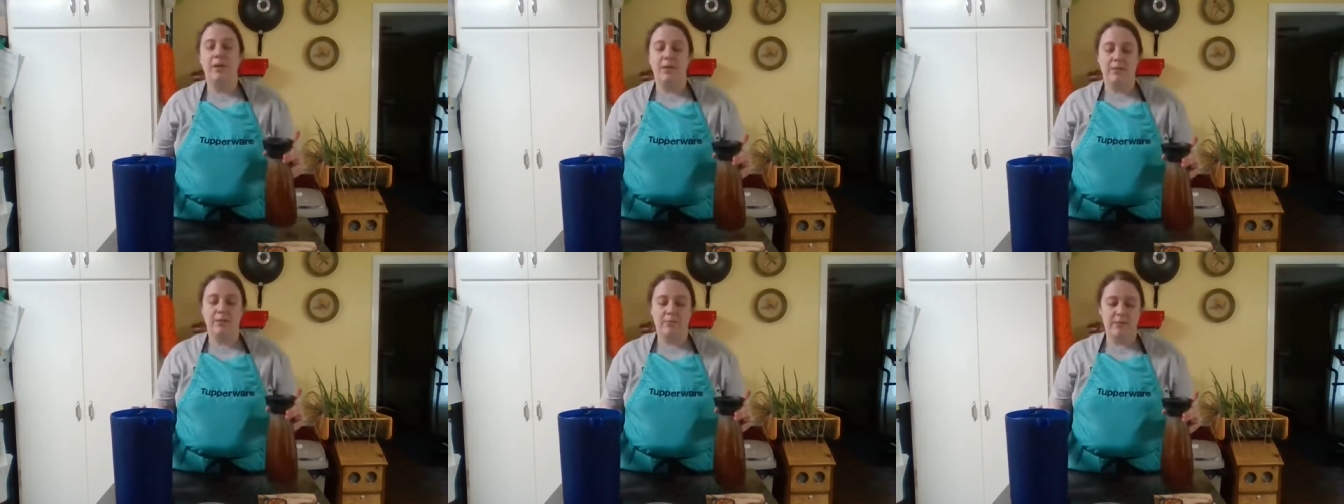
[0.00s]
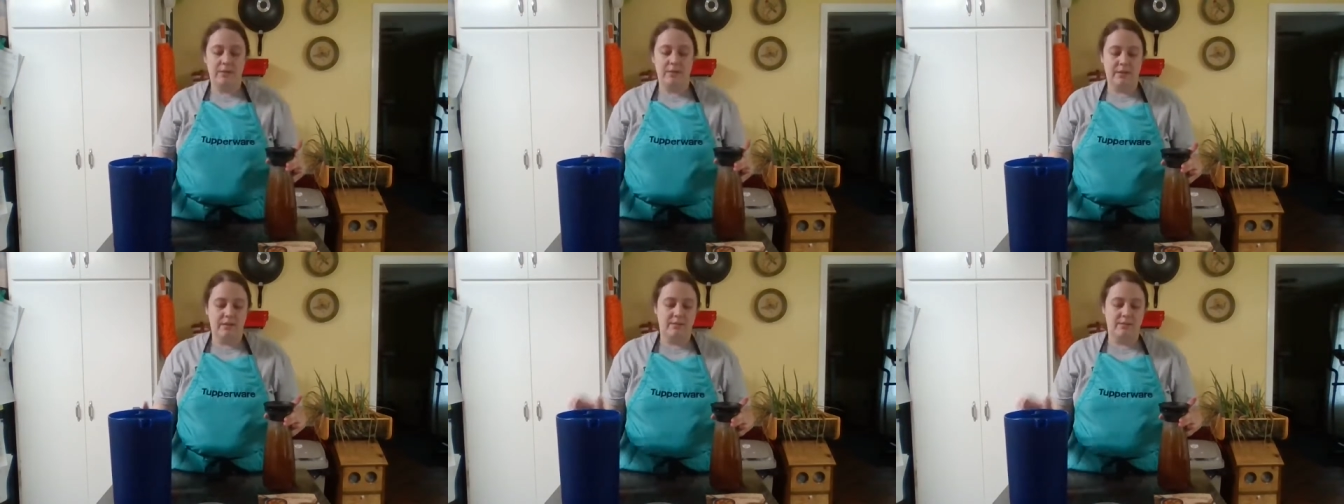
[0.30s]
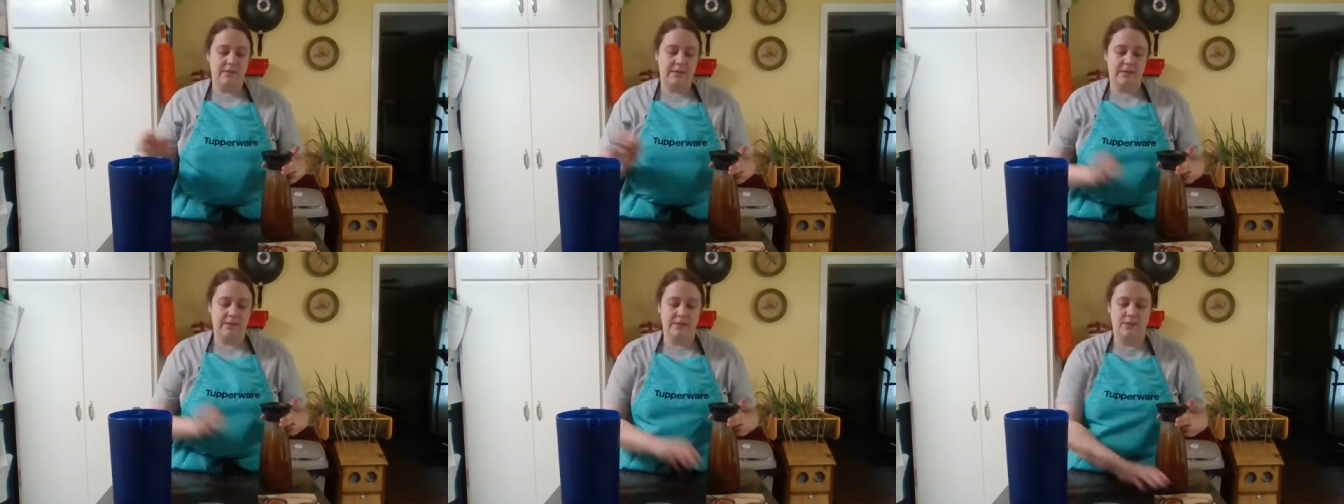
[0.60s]
I would love
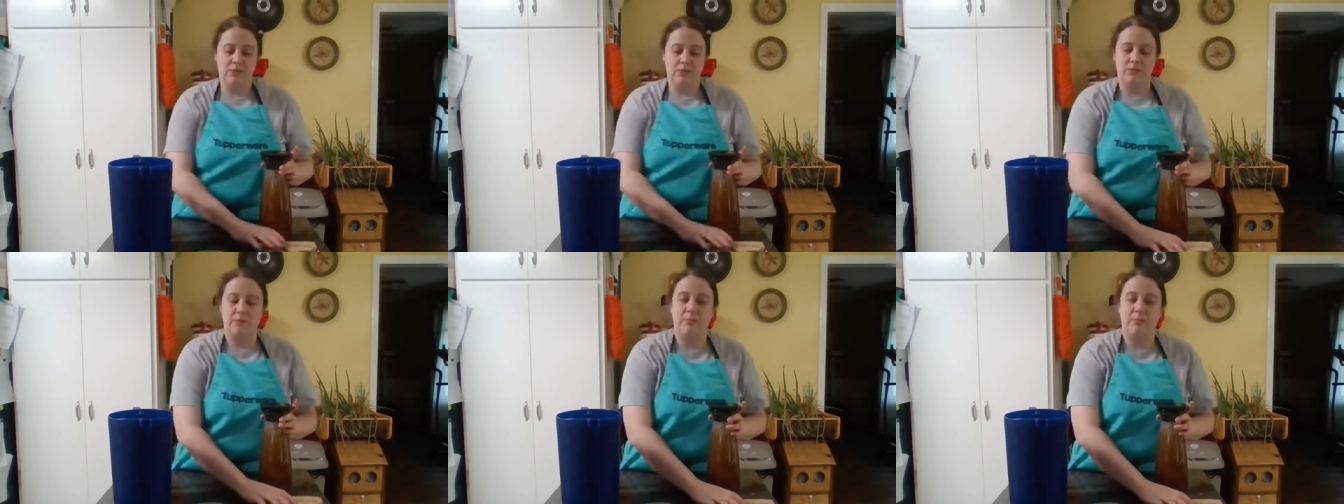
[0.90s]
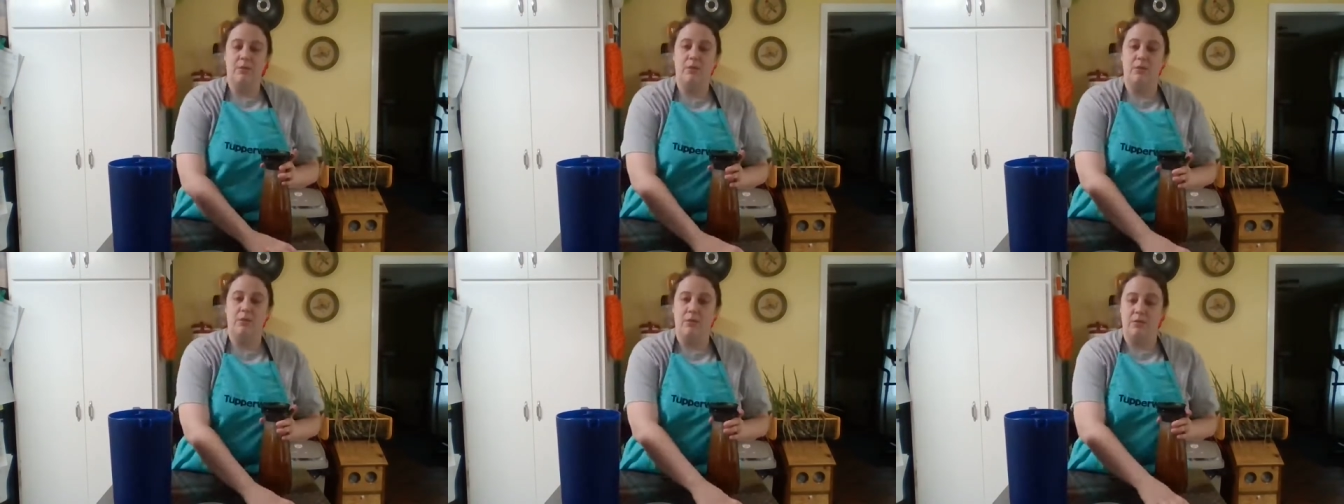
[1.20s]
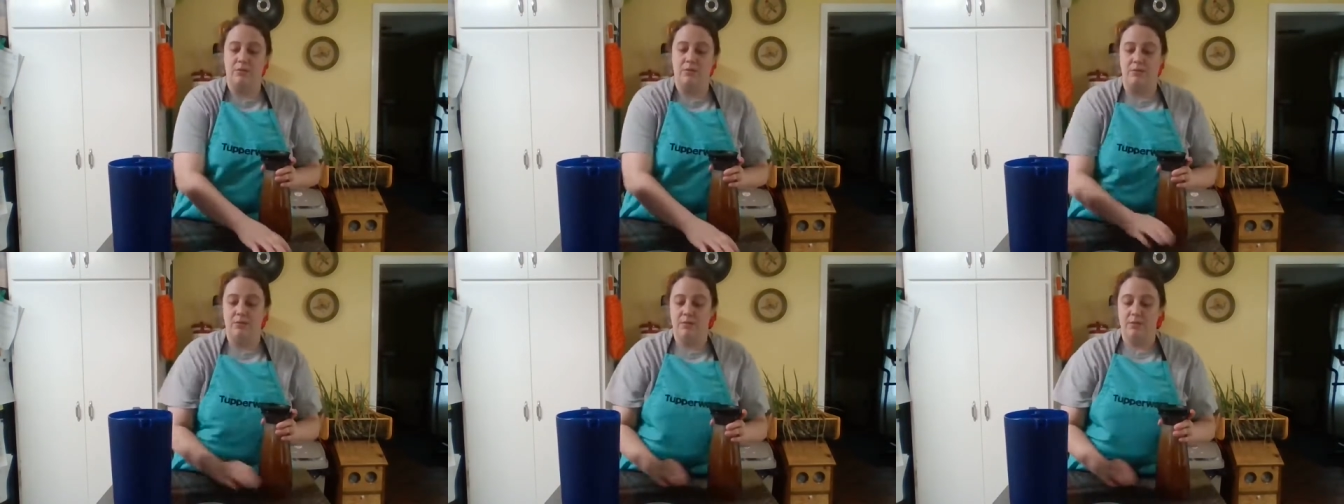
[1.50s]
to answer them
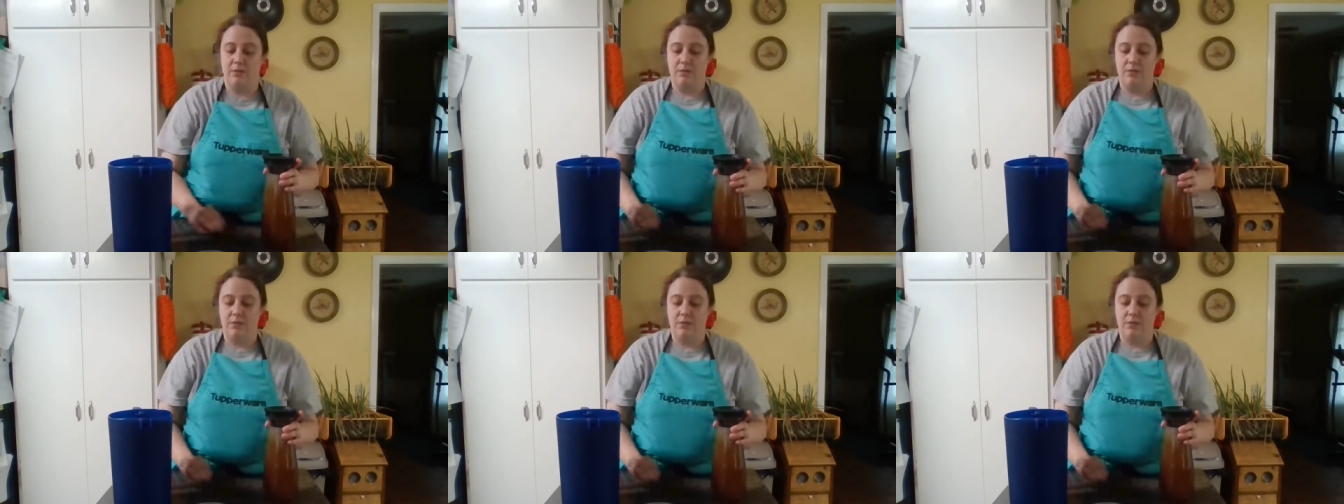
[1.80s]
all.